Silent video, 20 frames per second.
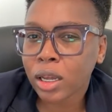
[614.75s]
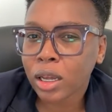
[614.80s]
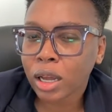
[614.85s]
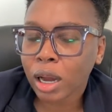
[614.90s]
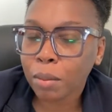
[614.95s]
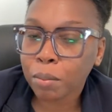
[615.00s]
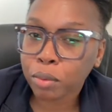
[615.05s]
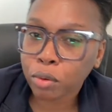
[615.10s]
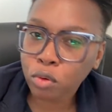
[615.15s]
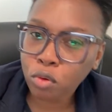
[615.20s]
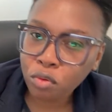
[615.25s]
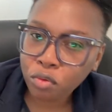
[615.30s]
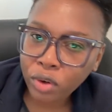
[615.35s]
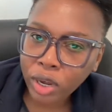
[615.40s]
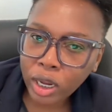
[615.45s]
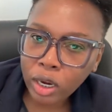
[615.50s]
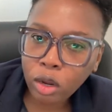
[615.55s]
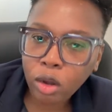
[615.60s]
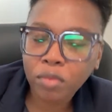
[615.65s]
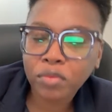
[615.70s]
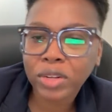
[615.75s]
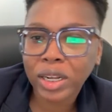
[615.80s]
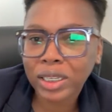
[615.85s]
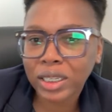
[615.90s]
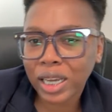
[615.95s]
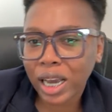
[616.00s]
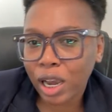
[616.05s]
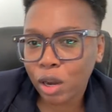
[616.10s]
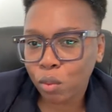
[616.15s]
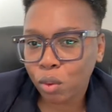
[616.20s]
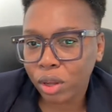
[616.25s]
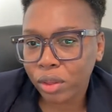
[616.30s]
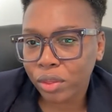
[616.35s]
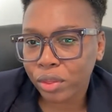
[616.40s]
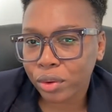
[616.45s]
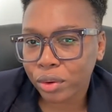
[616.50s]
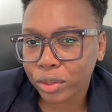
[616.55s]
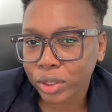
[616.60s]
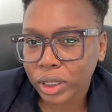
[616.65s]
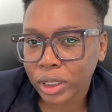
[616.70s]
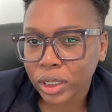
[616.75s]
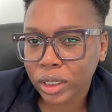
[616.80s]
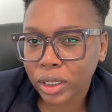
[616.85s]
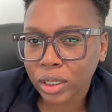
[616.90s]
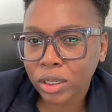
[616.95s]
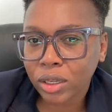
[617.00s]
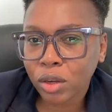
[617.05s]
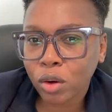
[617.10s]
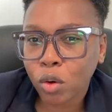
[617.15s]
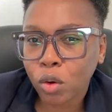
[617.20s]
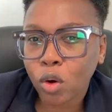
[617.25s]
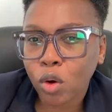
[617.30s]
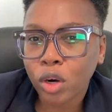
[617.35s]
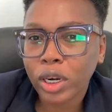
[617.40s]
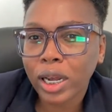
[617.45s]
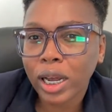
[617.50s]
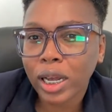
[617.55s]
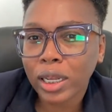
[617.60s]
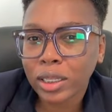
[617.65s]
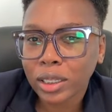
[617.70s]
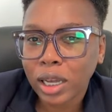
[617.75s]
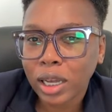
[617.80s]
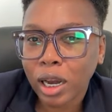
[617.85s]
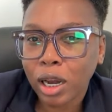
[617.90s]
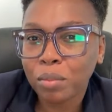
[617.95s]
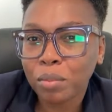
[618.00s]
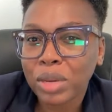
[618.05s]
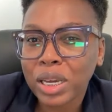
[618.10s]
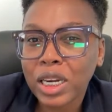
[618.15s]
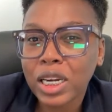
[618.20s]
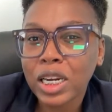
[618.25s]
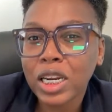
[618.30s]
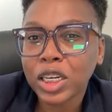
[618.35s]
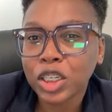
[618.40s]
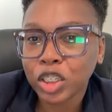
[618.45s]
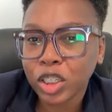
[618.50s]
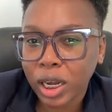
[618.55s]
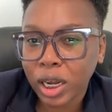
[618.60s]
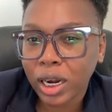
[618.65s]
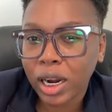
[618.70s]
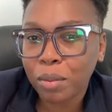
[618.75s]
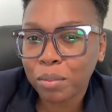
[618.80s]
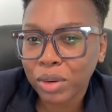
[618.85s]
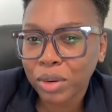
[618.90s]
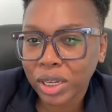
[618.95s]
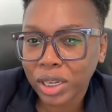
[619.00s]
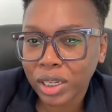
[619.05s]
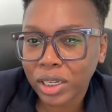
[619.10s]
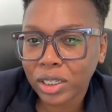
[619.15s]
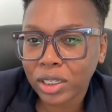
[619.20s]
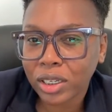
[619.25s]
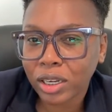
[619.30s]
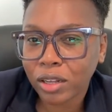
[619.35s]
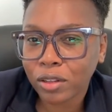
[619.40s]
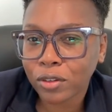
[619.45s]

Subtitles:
approval of that I-130 or that initial application.